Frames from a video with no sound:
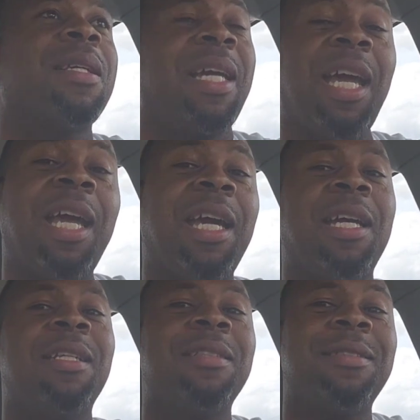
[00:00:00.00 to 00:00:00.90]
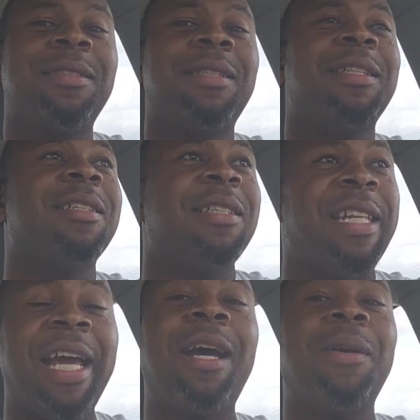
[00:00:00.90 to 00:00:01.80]
And
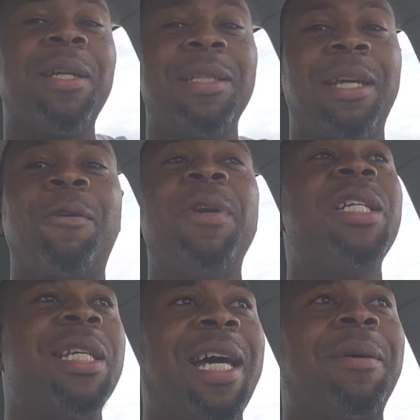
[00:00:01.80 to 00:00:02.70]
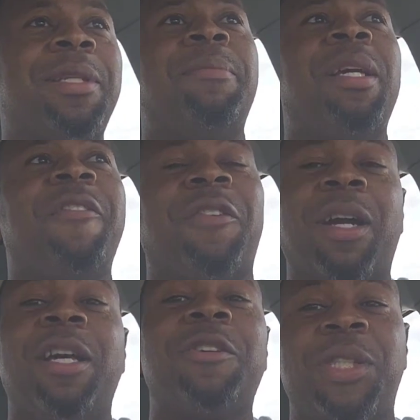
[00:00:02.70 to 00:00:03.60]
now they're reaching out to me for
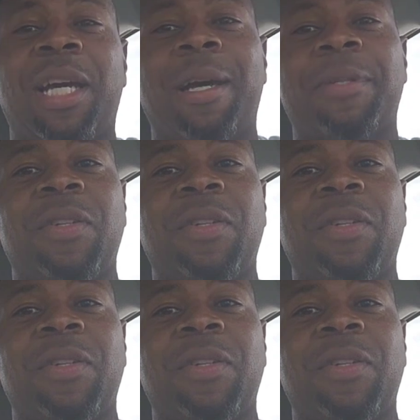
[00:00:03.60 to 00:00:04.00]
other jobs.